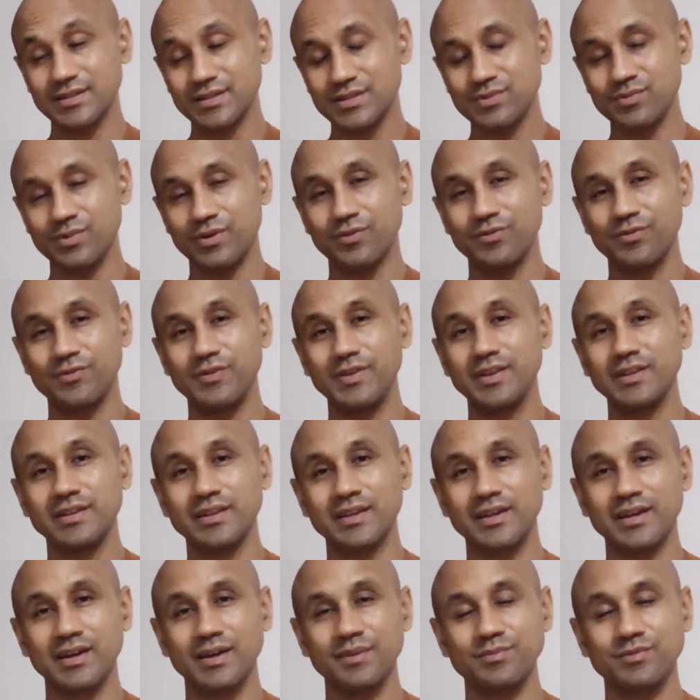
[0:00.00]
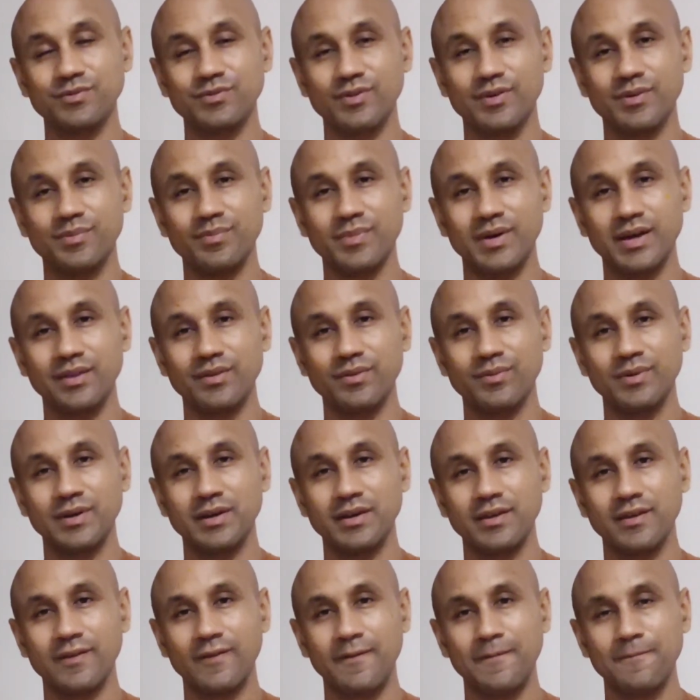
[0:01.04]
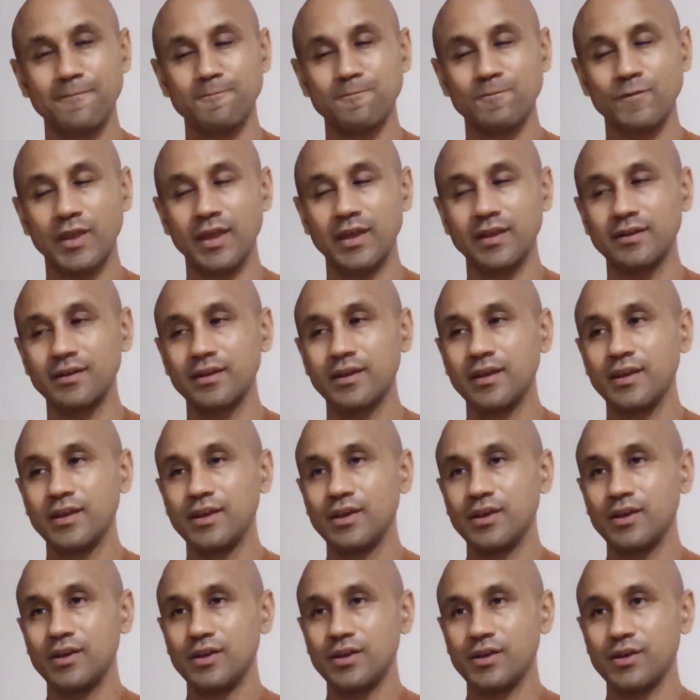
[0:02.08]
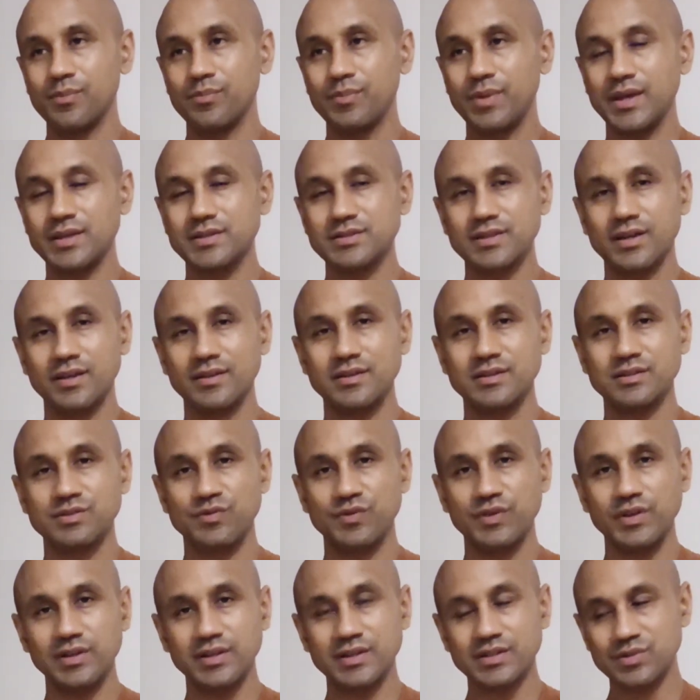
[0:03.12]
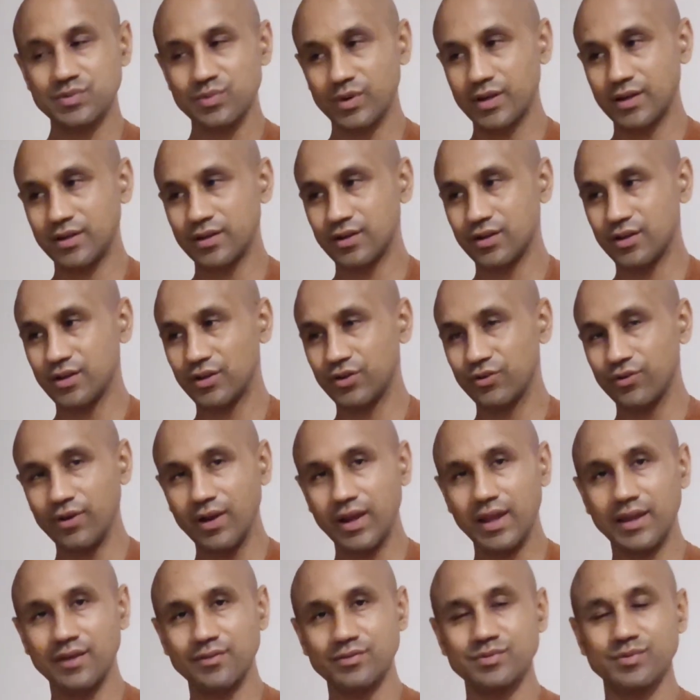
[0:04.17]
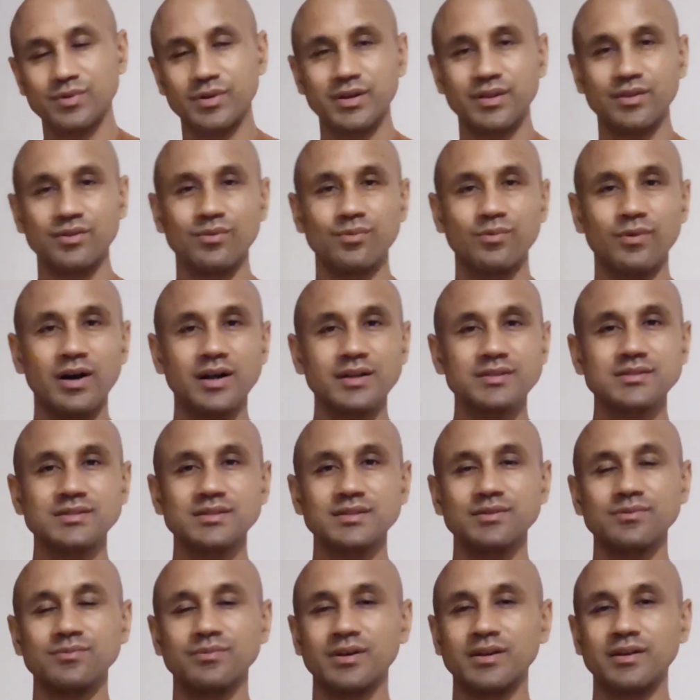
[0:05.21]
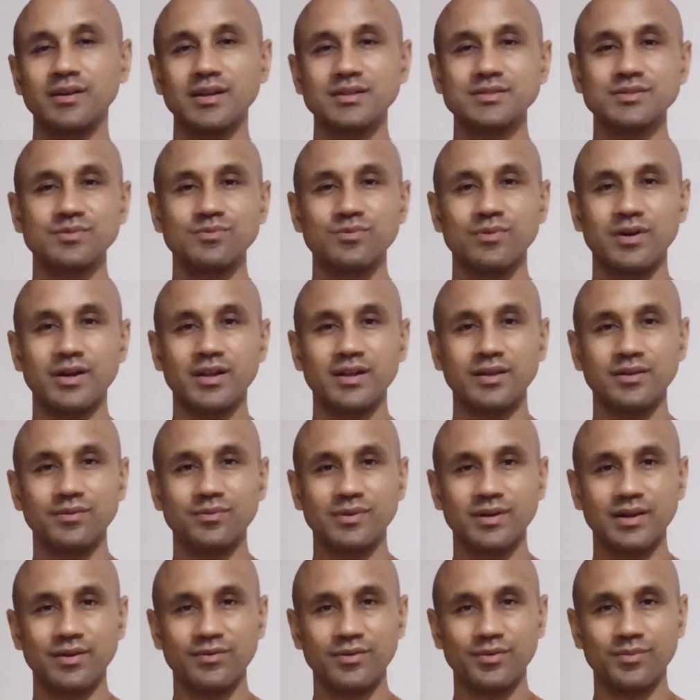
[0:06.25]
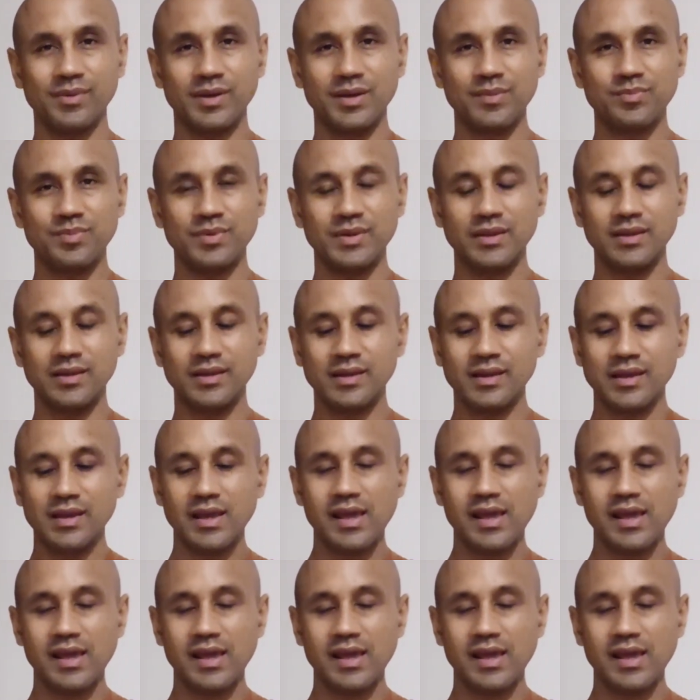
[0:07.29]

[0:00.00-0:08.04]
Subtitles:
This is where feeling comes from, by the way. And based on these feelings, one craves, one either wants it, one doesn't want it, whatever it might be.